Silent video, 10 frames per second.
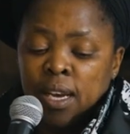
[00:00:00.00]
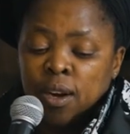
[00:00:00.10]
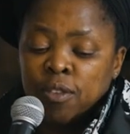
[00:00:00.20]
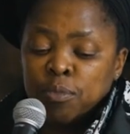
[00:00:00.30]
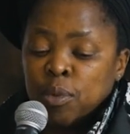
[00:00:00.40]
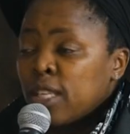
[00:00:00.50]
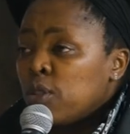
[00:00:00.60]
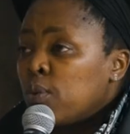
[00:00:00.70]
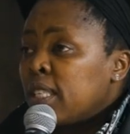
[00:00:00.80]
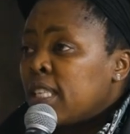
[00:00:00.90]
of more than
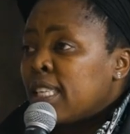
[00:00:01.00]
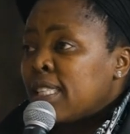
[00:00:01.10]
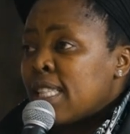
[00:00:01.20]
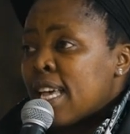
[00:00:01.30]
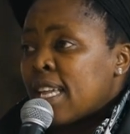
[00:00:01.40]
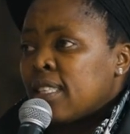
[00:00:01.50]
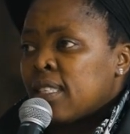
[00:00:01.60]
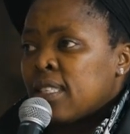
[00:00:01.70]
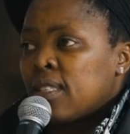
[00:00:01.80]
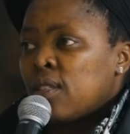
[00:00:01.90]
20 years then.
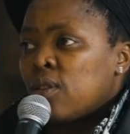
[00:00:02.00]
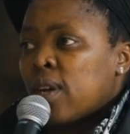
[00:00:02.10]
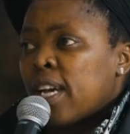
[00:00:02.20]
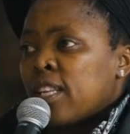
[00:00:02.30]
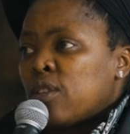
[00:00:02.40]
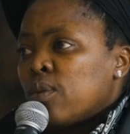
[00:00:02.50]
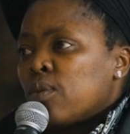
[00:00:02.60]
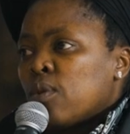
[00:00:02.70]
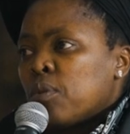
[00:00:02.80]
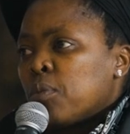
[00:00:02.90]
So I had to
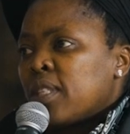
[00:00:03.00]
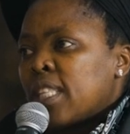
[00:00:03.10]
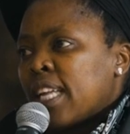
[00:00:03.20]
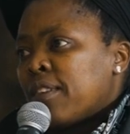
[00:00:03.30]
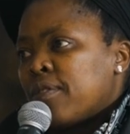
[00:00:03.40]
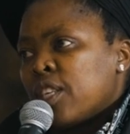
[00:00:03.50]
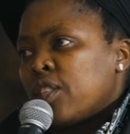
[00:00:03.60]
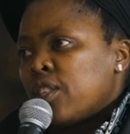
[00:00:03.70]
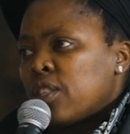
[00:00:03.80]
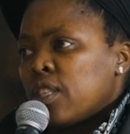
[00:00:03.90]
almost start
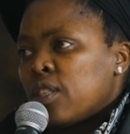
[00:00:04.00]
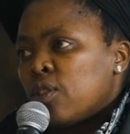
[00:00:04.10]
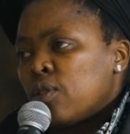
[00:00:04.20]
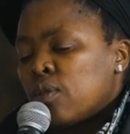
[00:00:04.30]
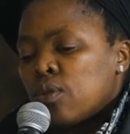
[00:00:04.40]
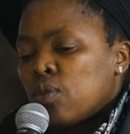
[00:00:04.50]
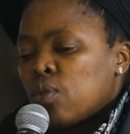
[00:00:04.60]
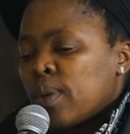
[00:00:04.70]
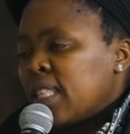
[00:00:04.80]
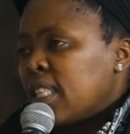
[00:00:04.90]
afresh in
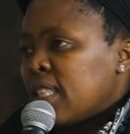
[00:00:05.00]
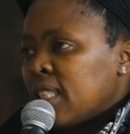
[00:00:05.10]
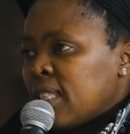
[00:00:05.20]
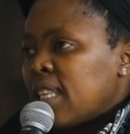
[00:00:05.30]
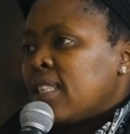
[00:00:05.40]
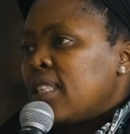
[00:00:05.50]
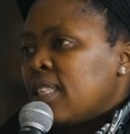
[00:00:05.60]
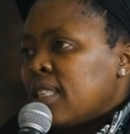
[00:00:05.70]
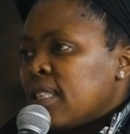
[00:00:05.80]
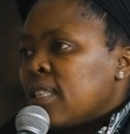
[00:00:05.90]

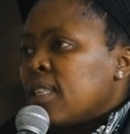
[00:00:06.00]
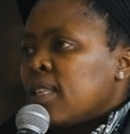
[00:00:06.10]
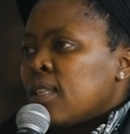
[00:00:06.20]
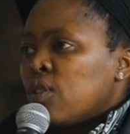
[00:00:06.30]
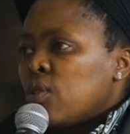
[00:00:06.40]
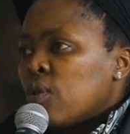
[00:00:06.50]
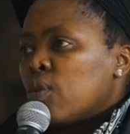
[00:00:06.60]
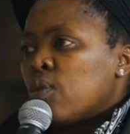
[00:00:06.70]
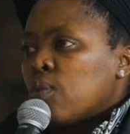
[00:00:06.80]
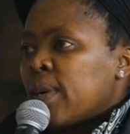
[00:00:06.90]
2013.
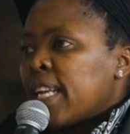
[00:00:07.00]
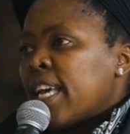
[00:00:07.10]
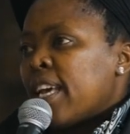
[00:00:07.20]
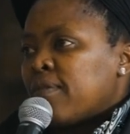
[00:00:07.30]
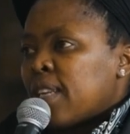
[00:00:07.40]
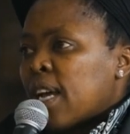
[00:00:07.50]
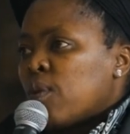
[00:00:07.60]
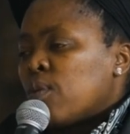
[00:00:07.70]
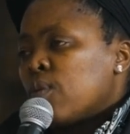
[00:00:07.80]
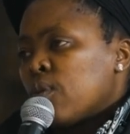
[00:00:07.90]
So what I had
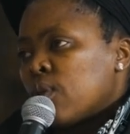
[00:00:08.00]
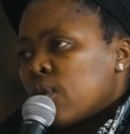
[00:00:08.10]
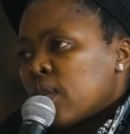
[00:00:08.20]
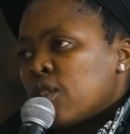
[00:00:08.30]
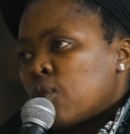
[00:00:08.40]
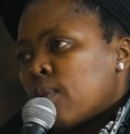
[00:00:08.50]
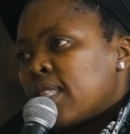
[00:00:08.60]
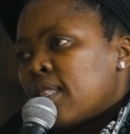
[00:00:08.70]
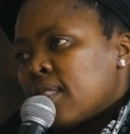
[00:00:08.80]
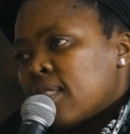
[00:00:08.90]
now is what